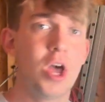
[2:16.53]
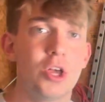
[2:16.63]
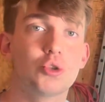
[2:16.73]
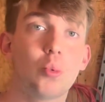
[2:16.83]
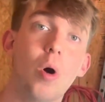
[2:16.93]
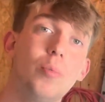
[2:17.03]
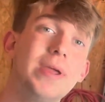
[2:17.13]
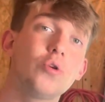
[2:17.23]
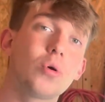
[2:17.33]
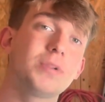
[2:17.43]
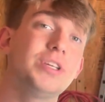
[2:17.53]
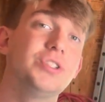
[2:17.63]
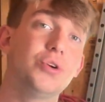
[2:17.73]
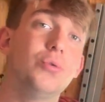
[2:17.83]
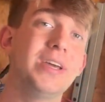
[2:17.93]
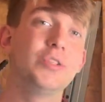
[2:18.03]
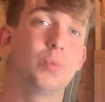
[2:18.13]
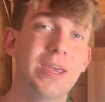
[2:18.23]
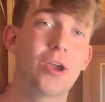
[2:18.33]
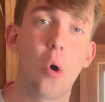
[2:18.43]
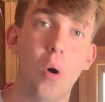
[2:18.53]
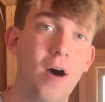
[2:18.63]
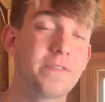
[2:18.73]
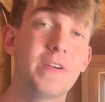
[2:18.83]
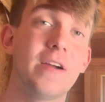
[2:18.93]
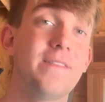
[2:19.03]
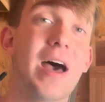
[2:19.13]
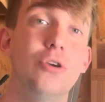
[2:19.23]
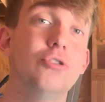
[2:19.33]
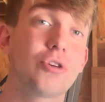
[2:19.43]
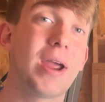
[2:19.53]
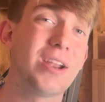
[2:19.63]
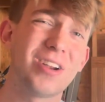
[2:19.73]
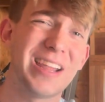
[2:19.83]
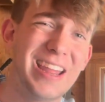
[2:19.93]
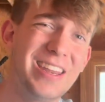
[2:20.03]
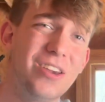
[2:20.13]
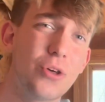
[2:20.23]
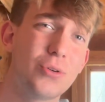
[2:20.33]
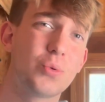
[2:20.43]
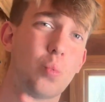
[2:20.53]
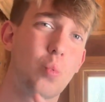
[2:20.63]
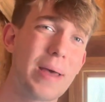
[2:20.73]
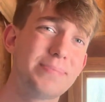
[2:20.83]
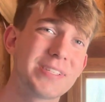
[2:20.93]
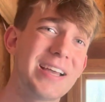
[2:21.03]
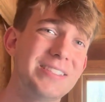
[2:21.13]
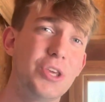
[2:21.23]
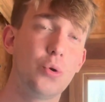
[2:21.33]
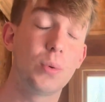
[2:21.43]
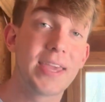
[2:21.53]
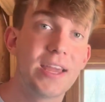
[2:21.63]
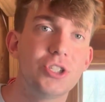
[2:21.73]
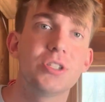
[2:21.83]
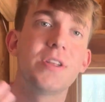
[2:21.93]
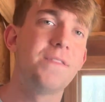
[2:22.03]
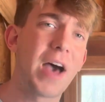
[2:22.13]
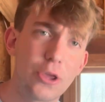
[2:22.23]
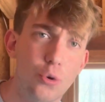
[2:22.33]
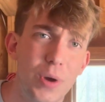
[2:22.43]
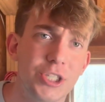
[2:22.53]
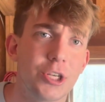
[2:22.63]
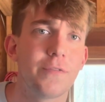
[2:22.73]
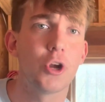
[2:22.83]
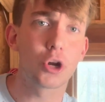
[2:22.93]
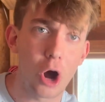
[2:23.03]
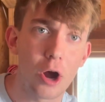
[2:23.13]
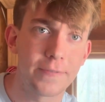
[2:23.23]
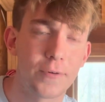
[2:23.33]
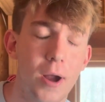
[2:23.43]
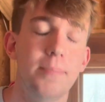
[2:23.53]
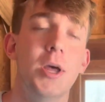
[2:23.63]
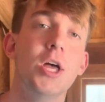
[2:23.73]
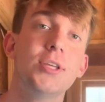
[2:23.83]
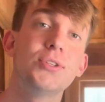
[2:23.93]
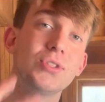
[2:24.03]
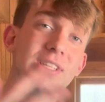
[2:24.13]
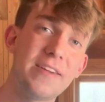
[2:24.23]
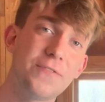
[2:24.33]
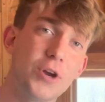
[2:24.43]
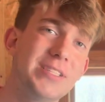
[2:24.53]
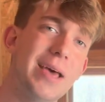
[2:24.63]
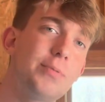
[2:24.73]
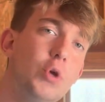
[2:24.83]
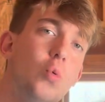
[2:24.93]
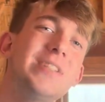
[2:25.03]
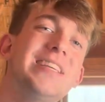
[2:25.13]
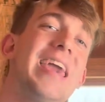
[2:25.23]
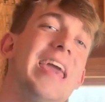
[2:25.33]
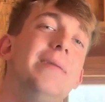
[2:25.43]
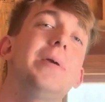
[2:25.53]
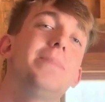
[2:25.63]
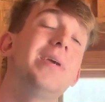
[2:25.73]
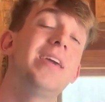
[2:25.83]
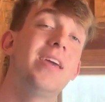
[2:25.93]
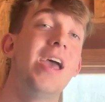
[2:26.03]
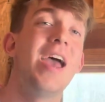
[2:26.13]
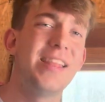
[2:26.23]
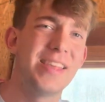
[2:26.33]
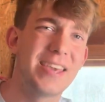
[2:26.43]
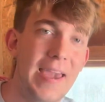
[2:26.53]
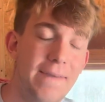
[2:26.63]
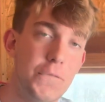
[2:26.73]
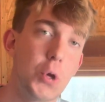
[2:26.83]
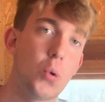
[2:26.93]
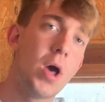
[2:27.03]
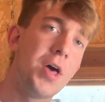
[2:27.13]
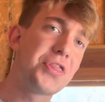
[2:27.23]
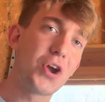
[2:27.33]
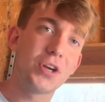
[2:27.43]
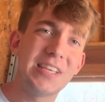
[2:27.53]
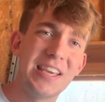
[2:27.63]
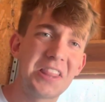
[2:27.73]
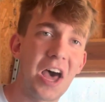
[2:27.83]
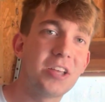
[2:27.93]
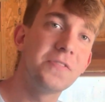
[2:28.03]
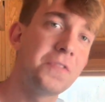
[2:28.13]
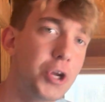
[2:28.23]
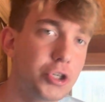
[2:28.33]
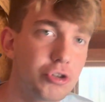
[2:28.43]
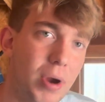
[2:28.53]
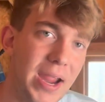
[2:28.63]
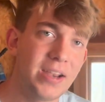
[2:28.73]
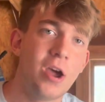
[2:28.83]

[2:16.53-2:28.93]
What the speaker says: so what we normally do is we go off fair value trade on any of those websites that you would get just a valuation of your car from. So say for example, you went to KBB and they gave you $13,000 for your trade.